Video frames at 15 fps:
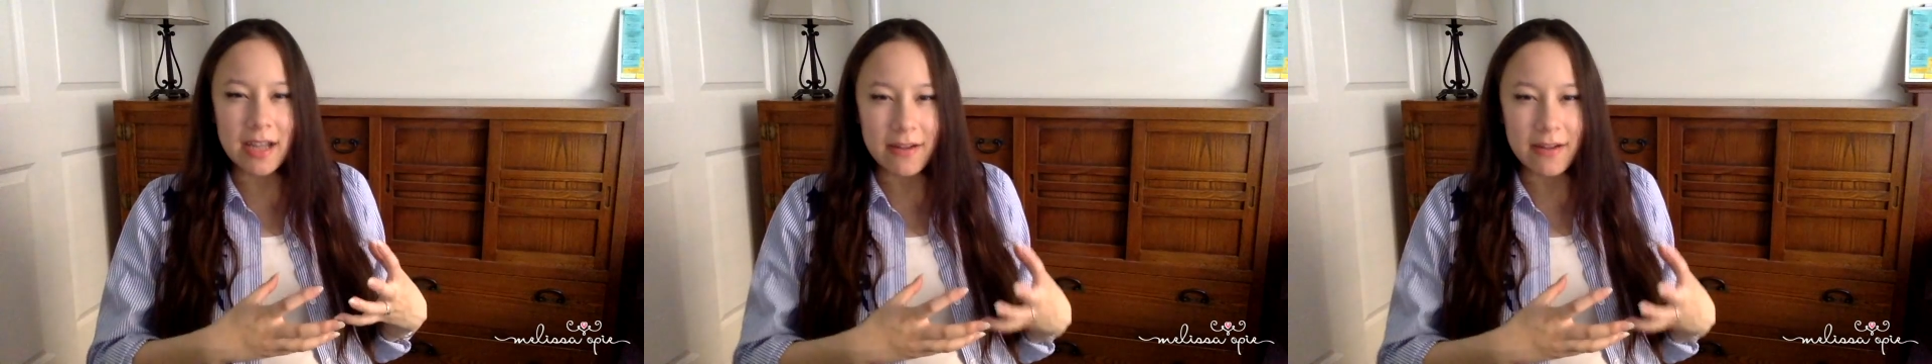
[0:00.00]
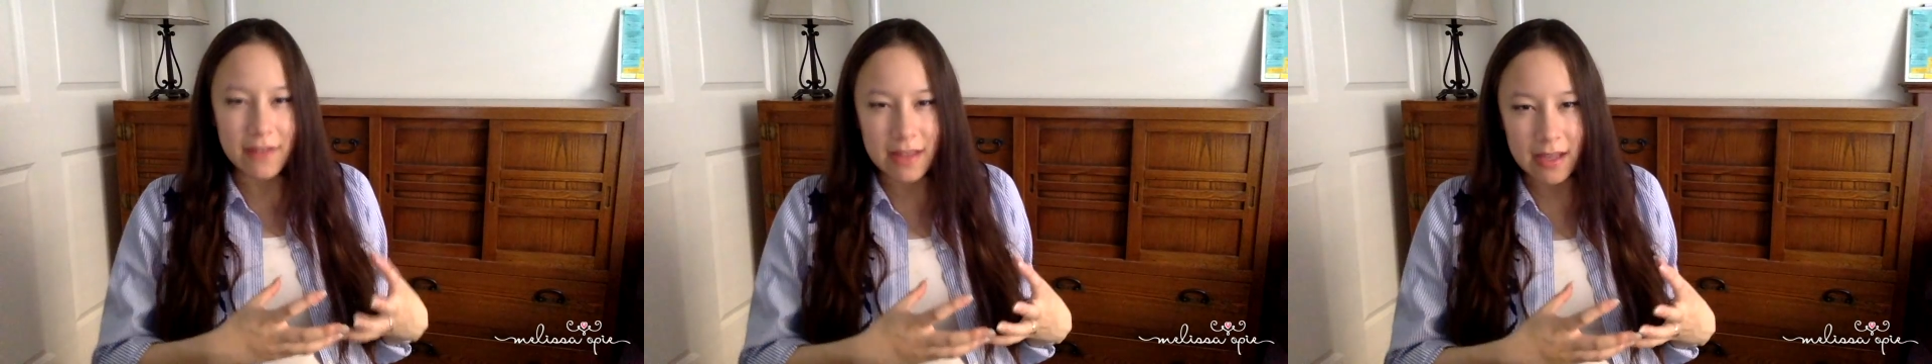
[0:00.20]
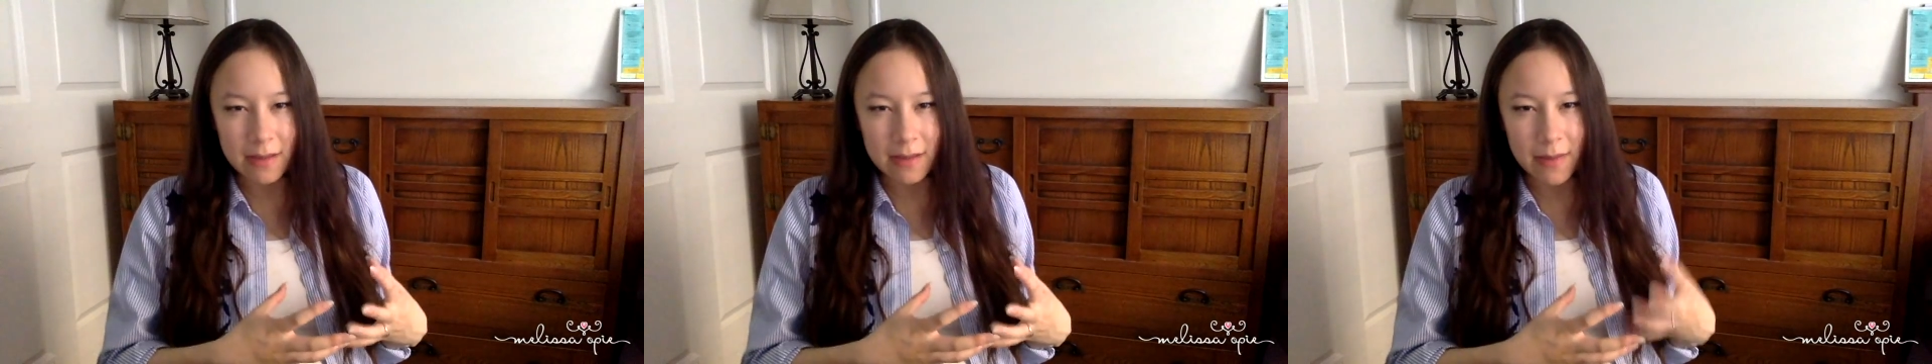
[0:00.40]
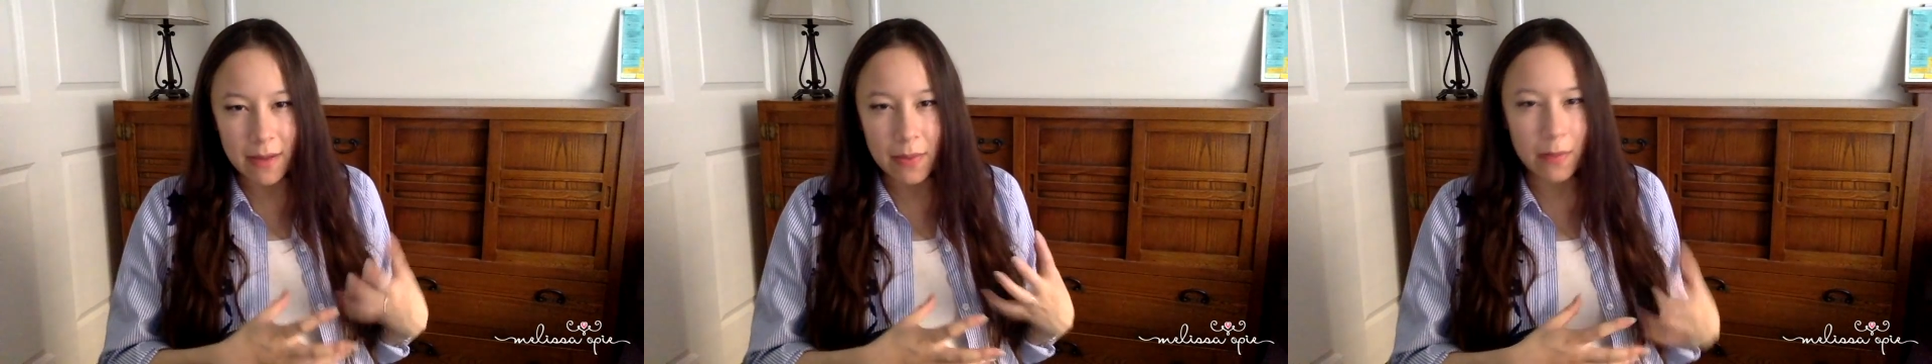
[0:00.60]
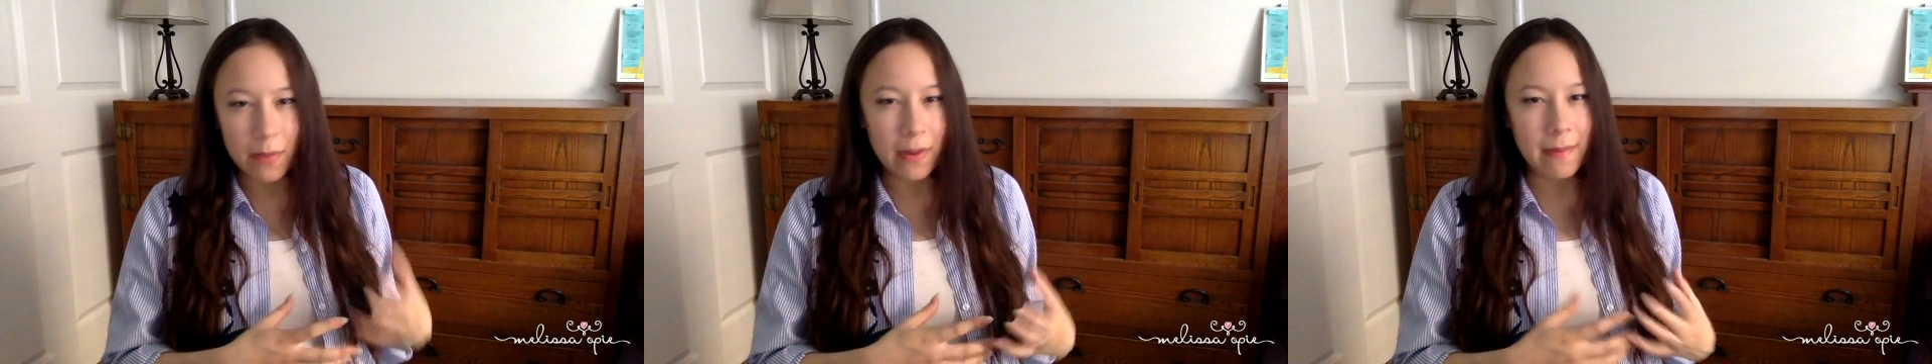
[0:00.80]
everything
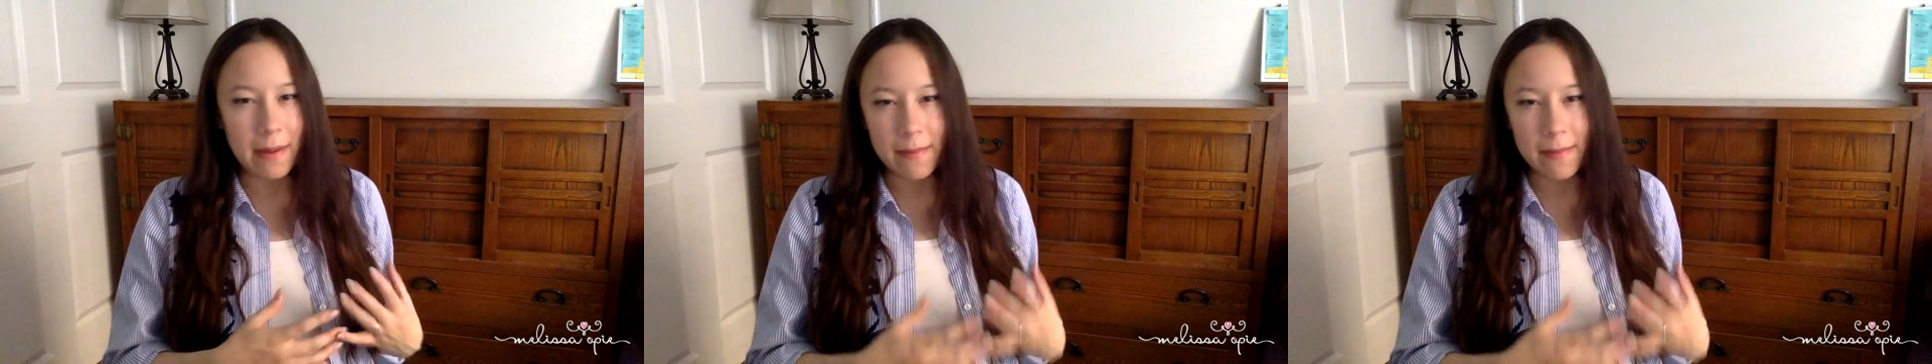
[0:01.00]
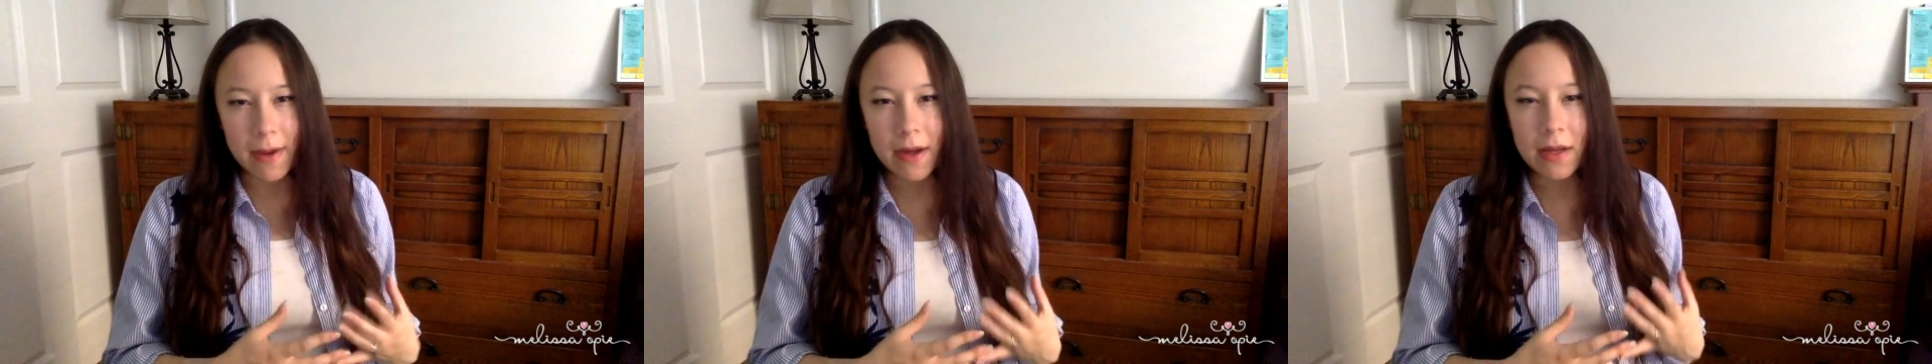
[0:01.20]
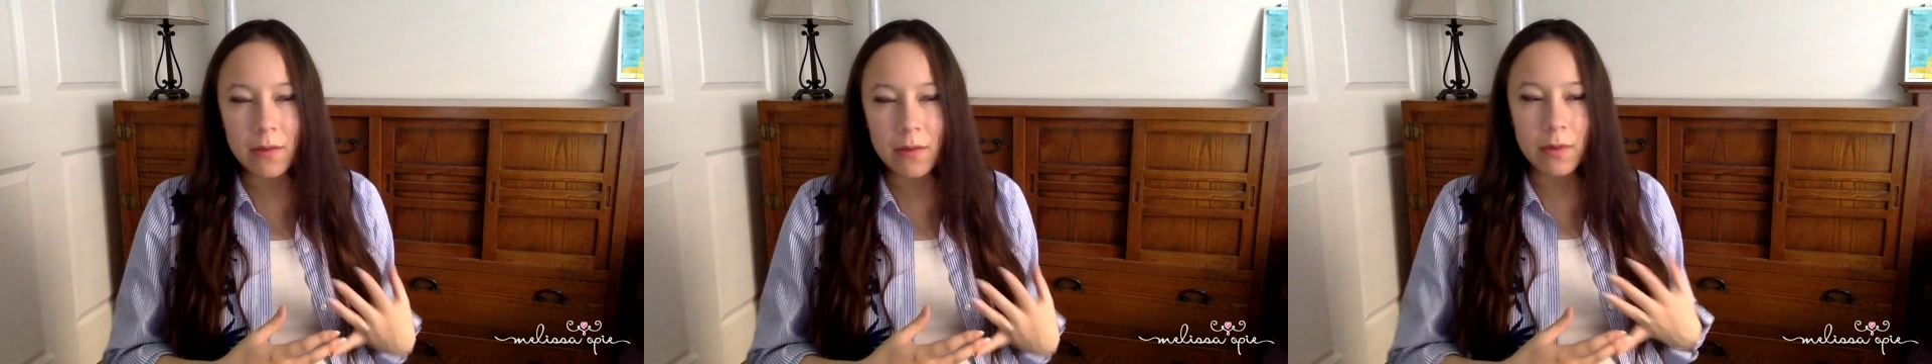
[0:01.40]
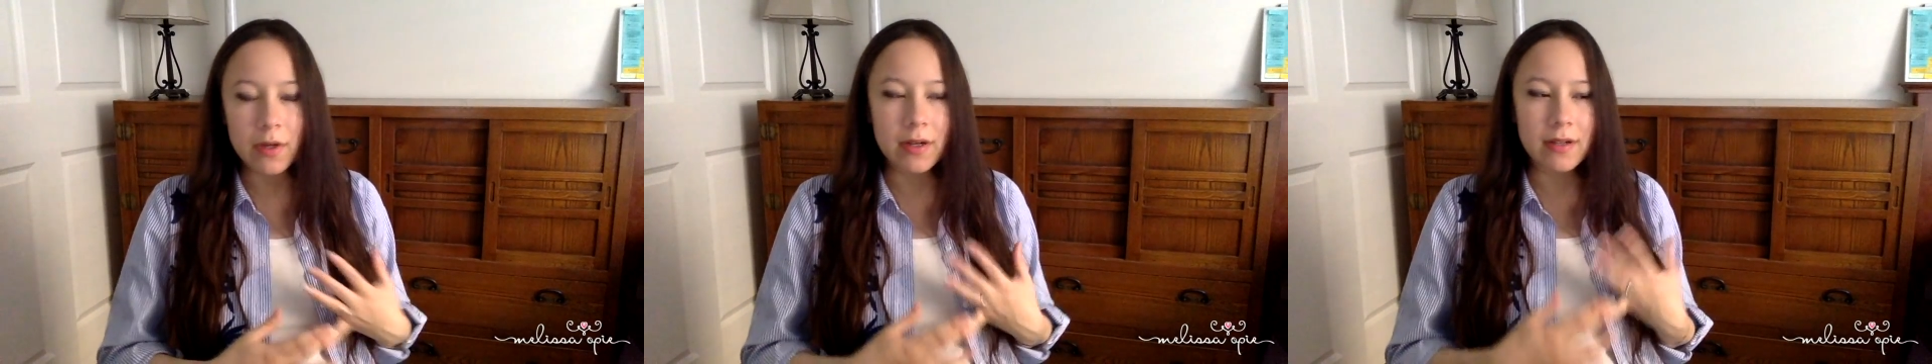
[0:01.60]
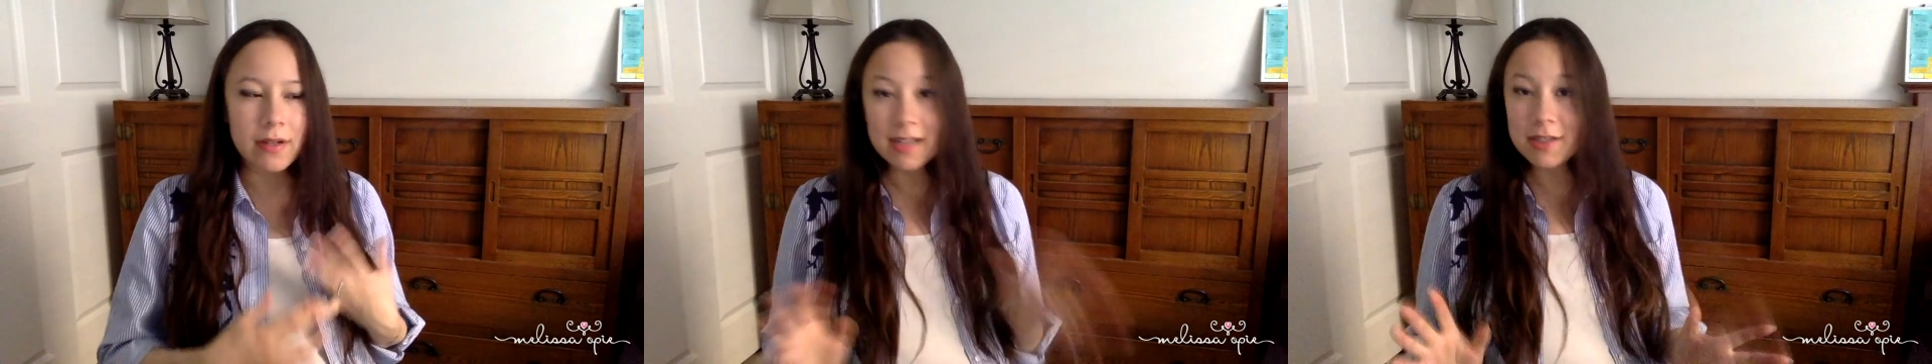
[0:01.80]
about the way my body works.